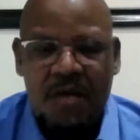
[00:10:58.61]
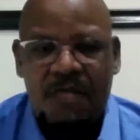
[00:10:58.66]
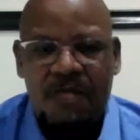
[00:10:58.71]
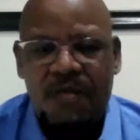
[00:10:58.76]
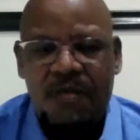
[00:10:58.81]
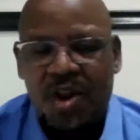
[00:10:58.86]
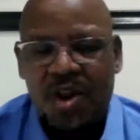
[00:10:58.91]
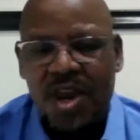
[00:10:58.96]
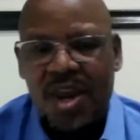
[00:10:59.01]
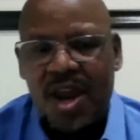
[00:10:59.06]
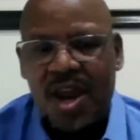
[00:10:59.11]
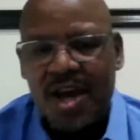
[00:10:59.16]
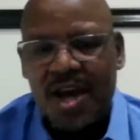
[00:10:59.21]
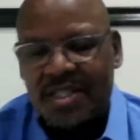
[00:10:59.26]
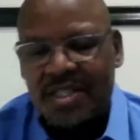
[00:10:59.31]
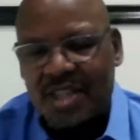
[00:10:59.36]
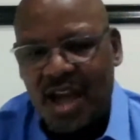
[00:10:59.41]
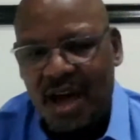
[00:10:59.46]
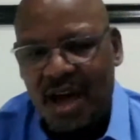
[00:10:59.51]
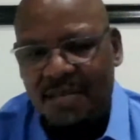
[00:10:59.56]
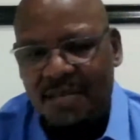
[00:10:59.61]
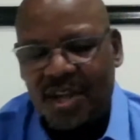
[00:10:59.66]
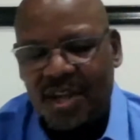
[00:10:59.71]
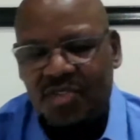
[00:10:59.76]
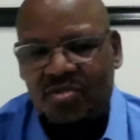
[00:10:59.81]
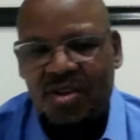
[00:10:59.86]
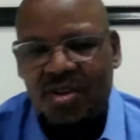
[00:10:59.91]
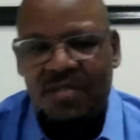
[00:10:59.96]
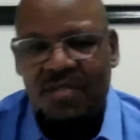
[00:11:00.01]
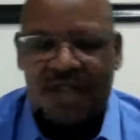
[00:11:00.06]
foreigners
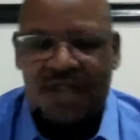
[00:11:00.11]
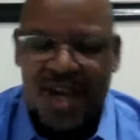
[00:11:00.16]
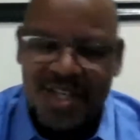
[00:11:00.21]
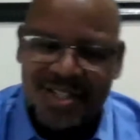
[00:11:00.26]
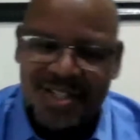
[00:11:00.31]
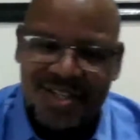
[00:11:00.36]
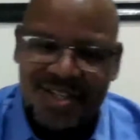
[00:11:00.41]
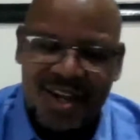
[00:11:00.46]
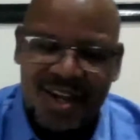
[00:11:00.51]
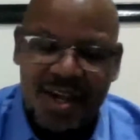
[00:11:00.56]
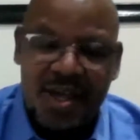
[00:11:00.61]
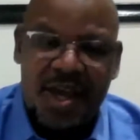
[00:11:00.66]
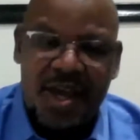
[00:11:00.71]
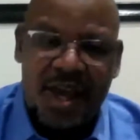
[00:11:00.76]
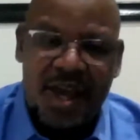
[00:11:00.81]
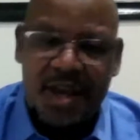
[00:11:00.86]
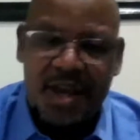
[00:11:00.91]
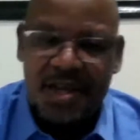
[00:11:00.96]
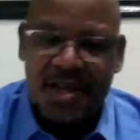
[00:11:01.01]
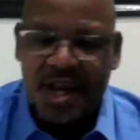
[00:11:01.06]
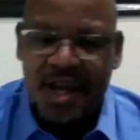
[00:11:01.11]
coming to invest and